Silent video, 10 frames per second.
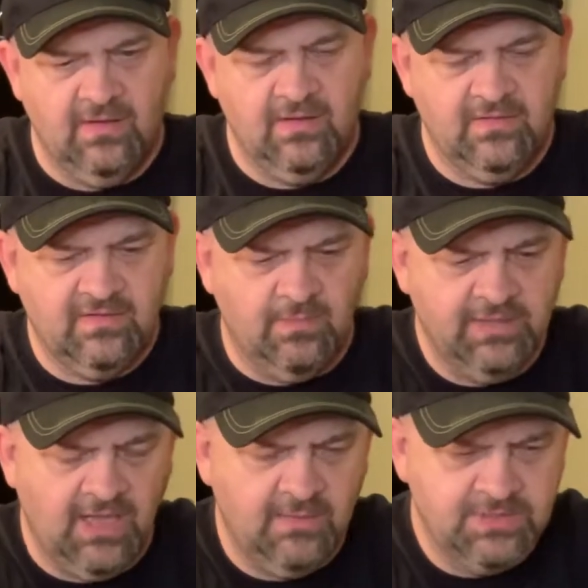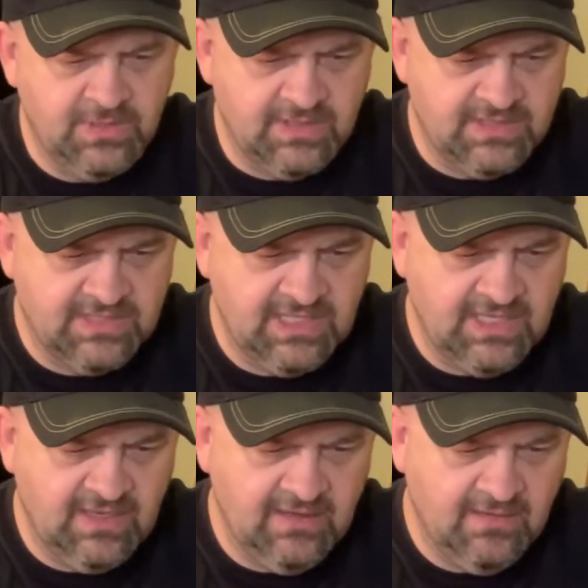Sometimes you can see
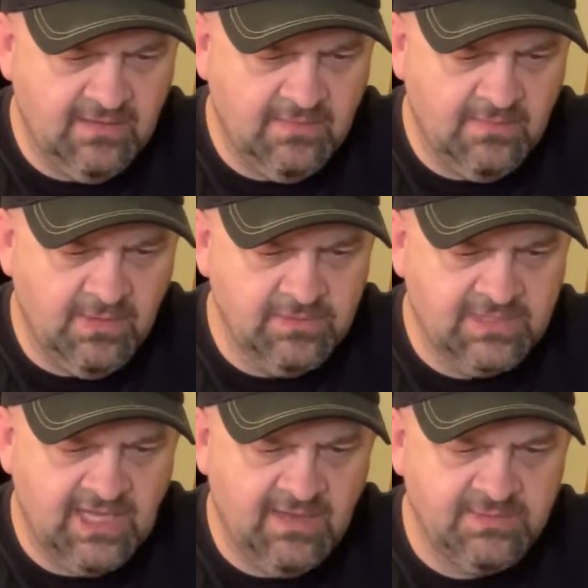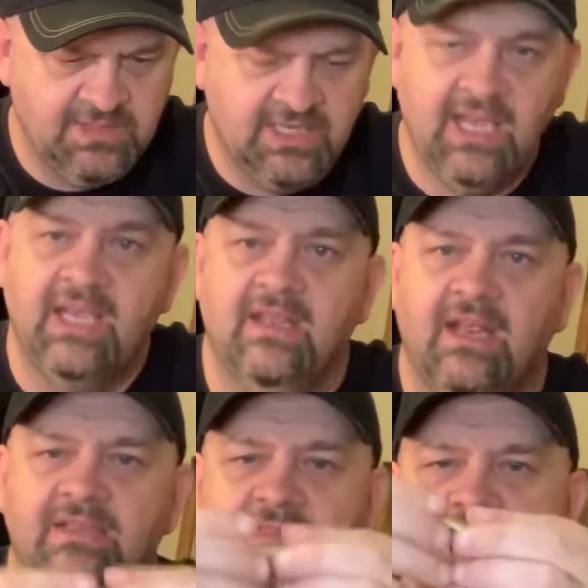it, most times you can't.
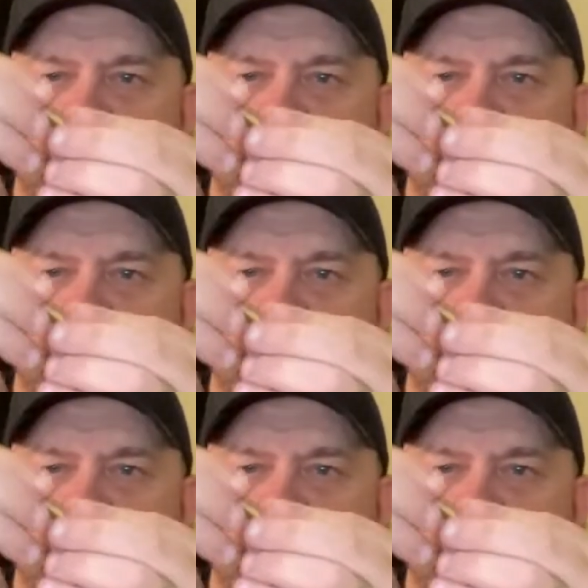That's still